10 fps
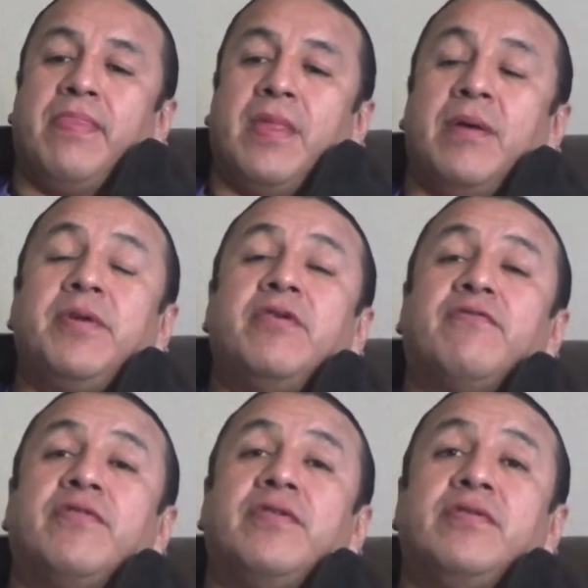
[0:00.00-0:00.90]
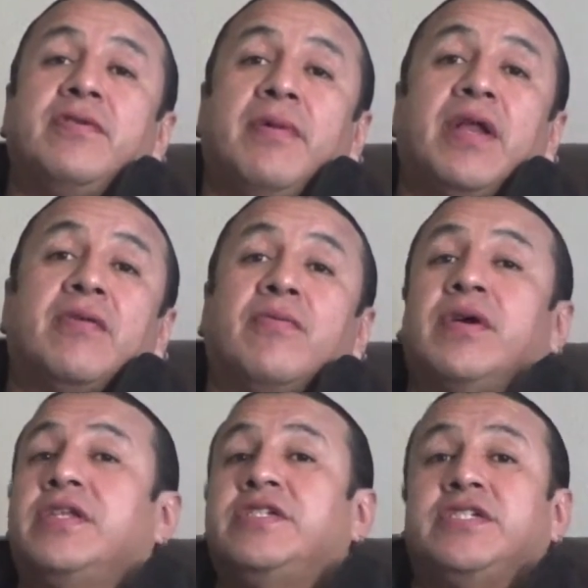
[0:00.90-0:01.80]
I'm here for you no matter
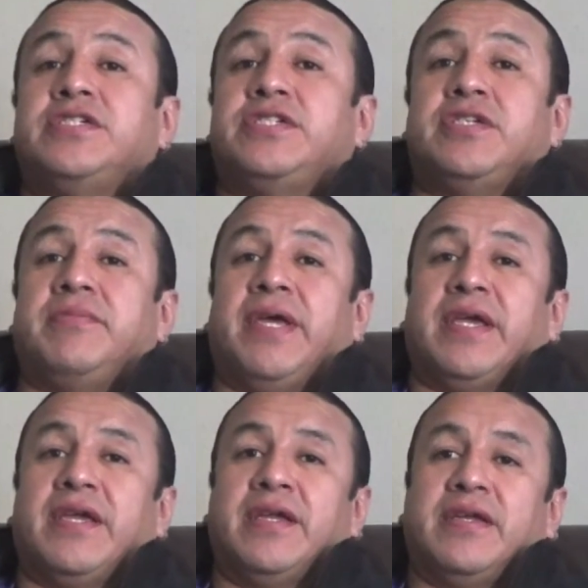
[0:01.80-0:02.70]
what decision you make.